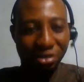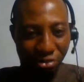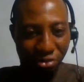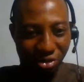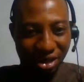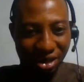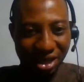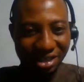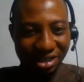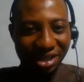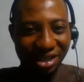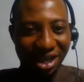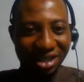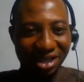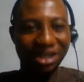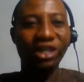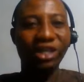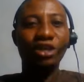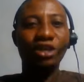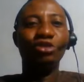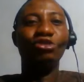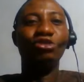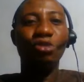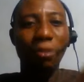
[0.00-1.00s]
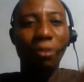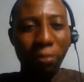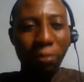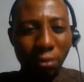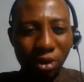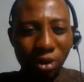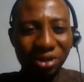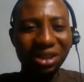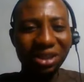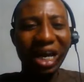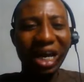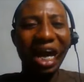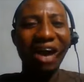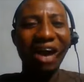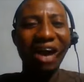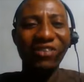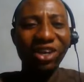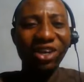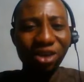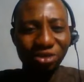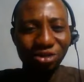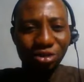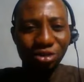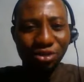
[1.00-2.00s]
You understand? You must have
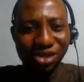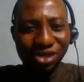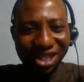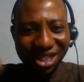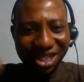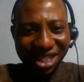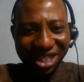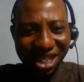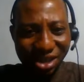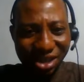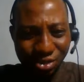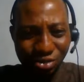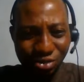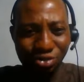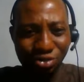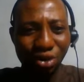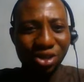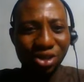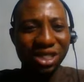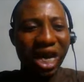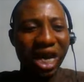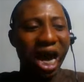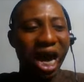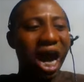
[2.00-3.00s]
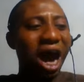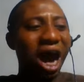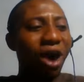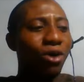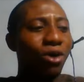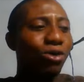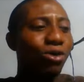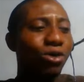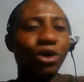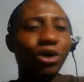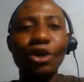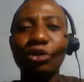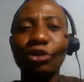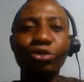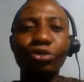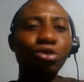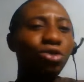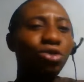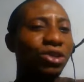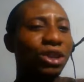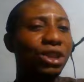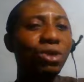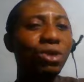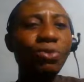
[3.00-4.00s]
a lot of skills on how
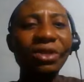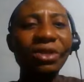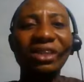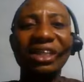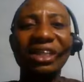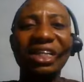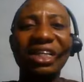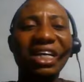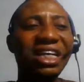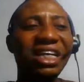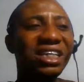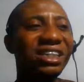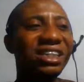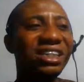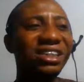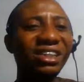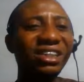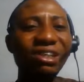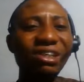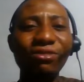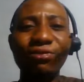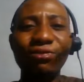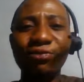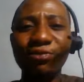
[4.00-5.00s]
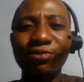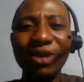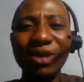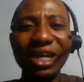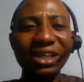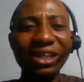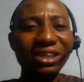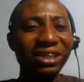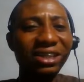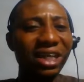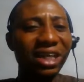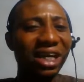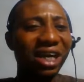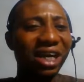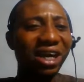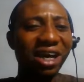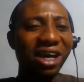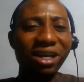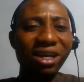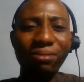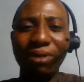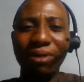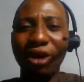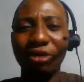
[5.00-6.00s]
to deal with different
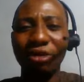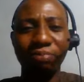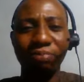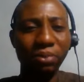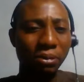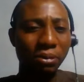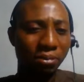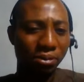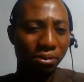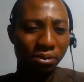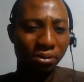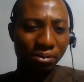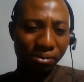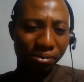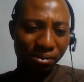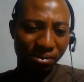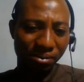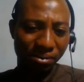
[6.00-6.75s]
caliber of people.